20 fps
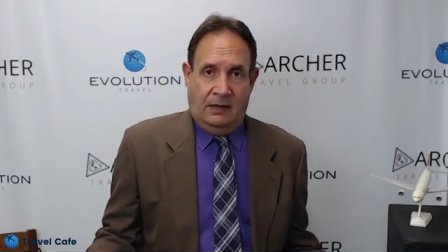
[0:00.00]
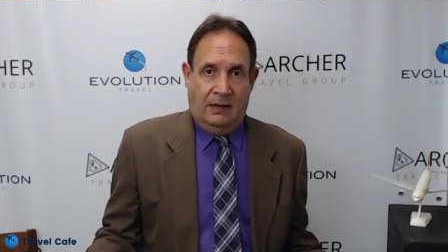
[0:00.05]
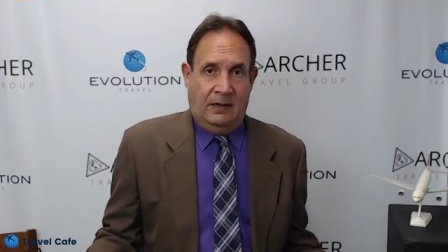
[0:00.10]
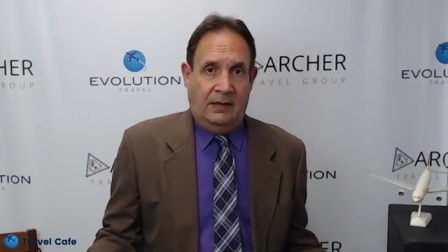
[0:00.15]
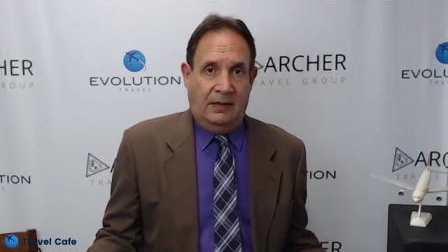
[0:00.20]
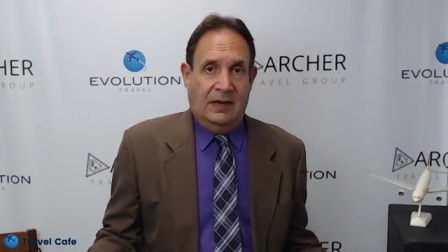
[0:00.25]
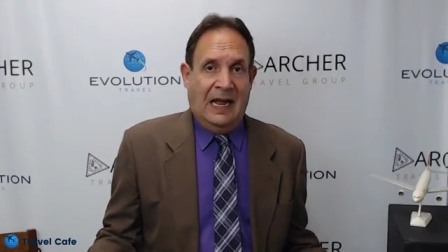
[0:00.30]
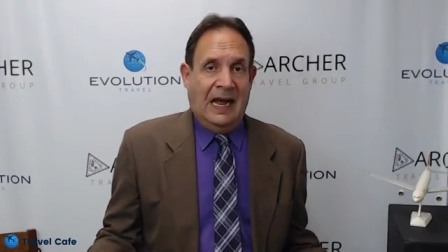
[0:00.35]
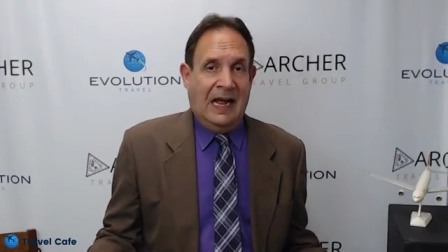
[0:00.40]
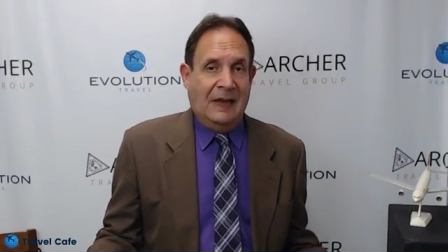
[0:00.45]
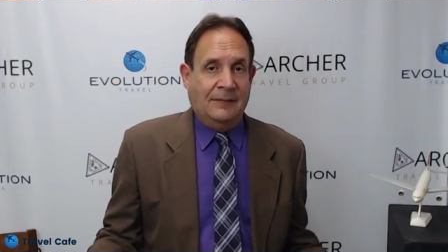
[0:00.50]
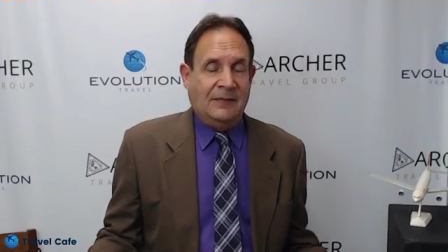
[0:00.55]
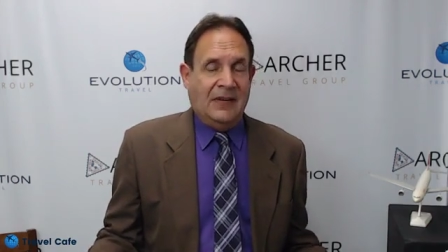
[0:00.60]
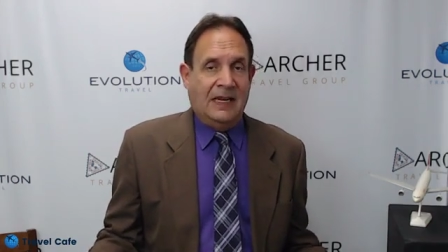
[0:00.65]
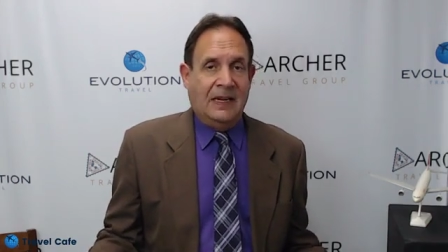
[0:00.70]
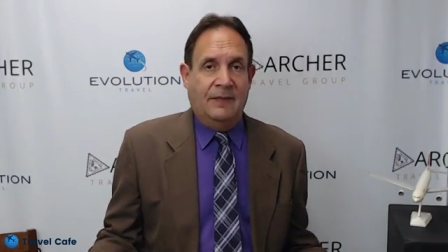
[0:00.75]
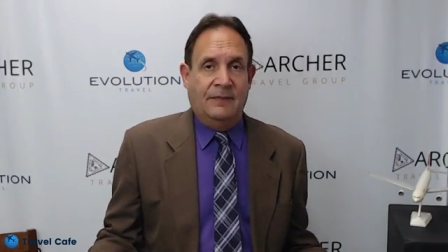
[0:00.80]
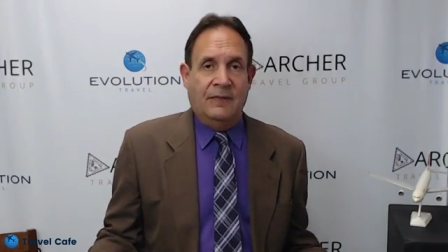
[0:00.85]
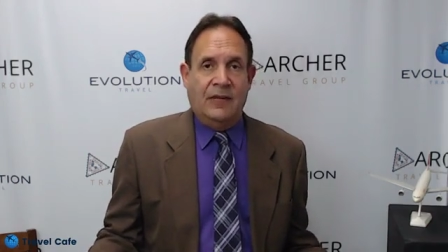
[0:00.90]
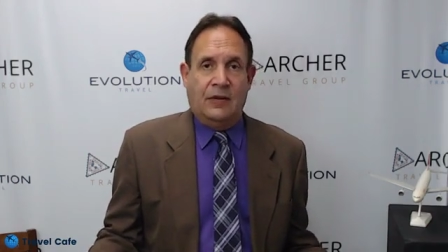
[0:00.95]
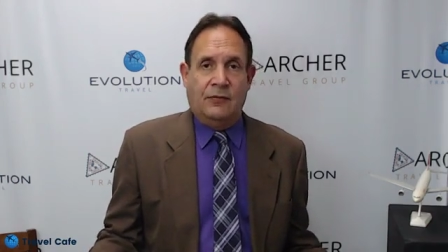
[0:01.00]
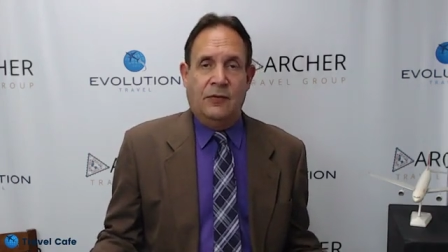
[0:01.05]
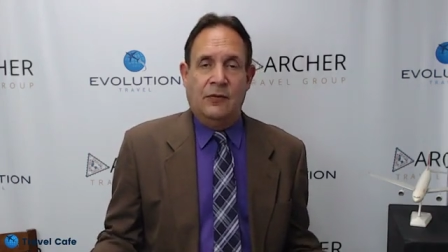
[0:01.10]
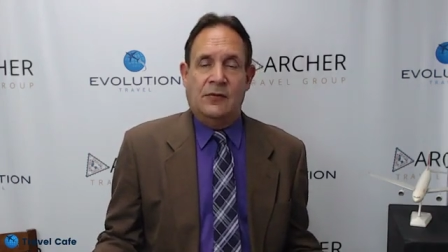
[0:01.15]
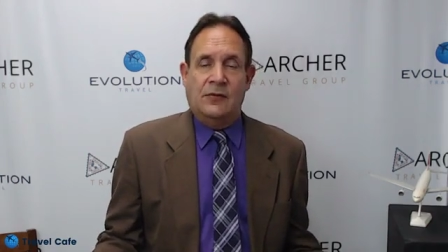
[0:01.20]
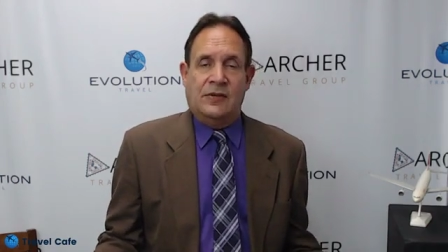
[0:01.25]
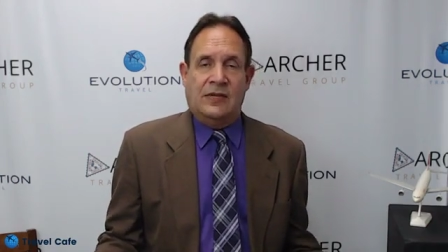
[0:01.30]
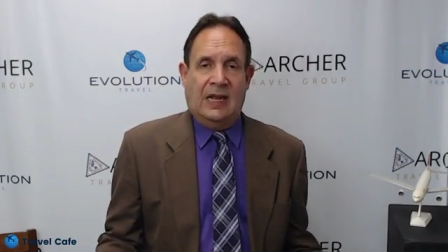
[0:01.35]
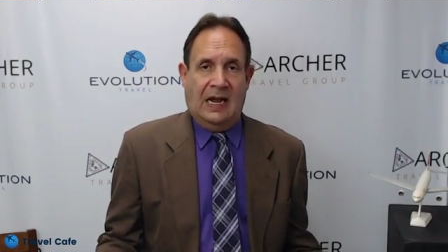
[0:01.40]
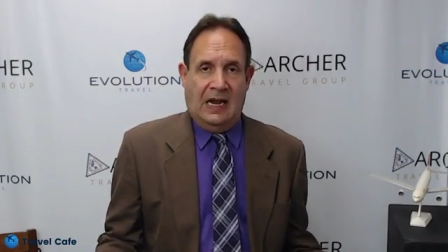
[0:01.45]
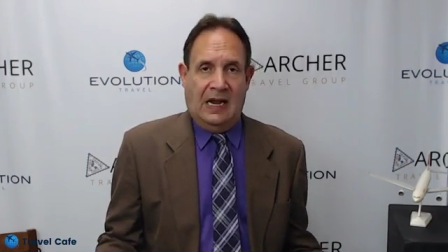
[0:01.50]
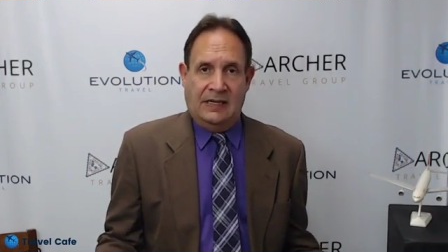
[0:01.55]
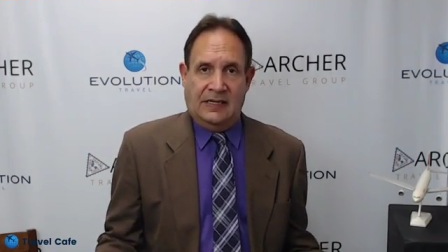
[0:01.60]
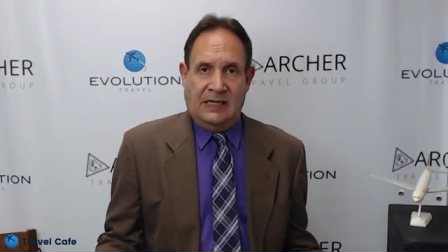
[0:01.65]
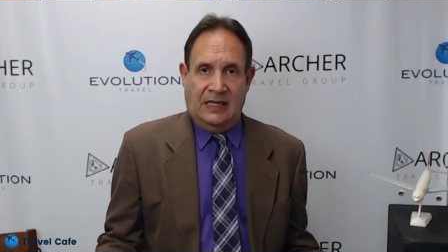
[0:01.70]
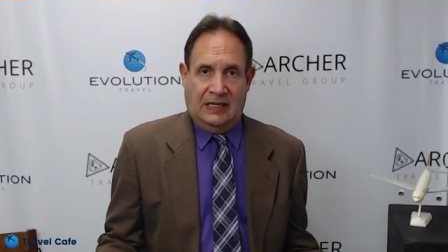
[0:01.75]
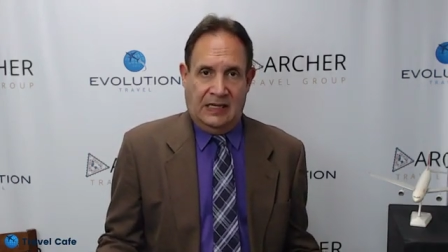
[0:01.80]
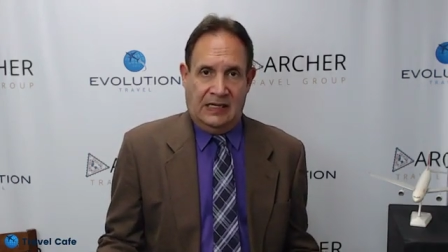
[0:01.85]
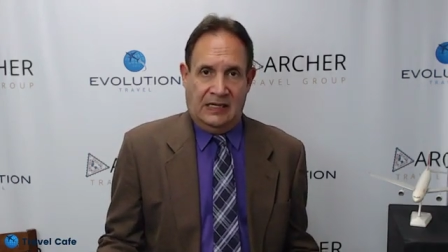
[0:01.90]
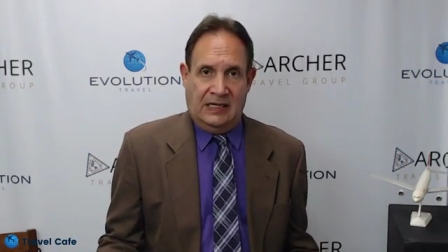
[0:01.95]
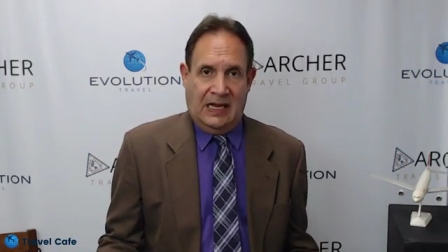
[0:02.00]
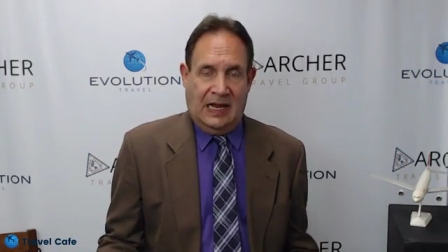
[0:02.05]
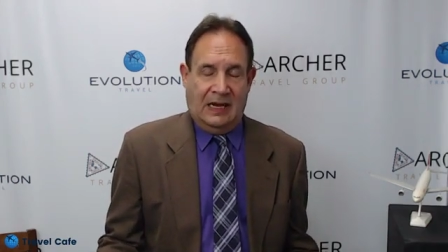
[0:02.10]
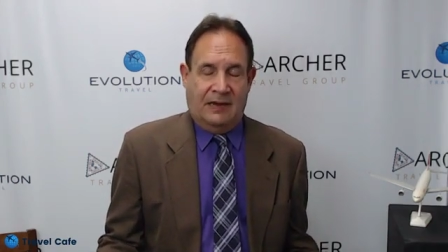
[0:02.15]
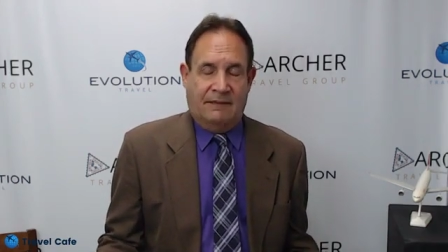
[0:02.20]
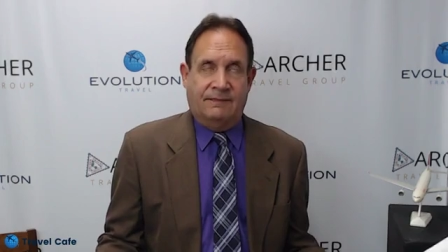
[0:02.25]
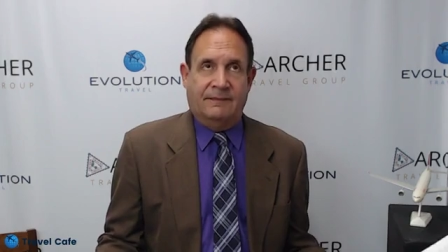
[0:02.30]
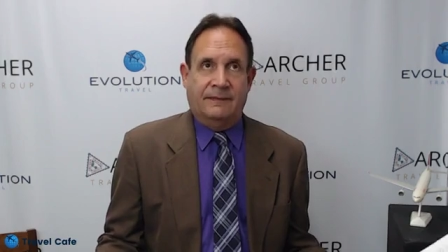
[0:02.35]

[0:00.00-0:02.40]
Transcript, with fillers: You have to give the cruise lines at least like